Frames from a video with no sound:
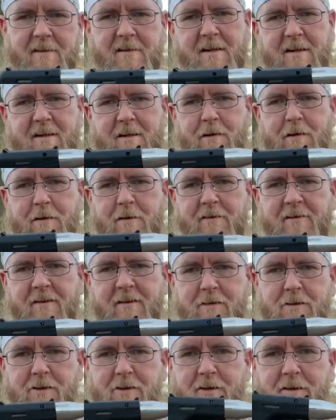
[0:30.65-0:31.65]
Okay, so
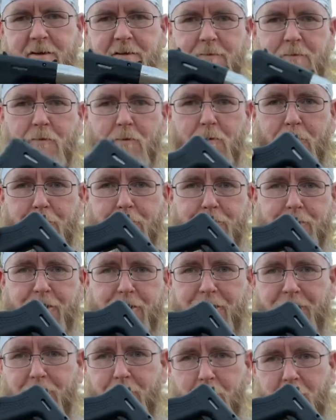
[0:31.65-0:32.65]
you
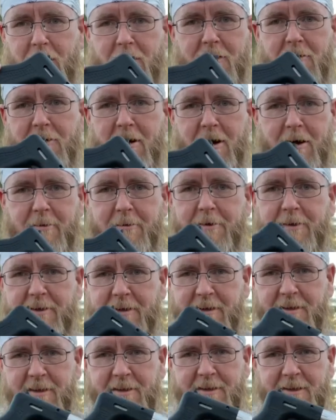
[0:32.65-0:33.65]
could walk around with
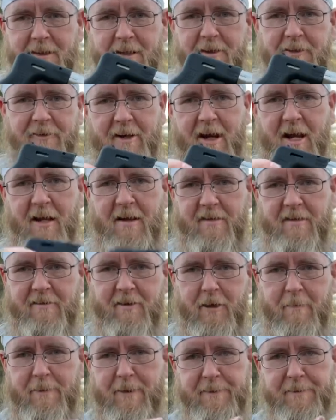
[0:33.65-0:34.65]
it like in your hand and
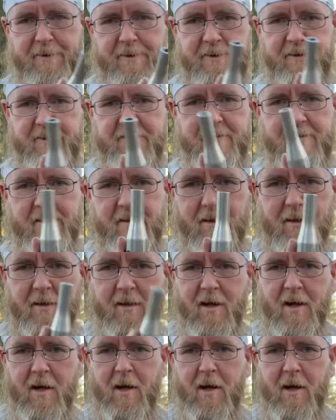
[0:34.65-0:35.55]
tell people it's the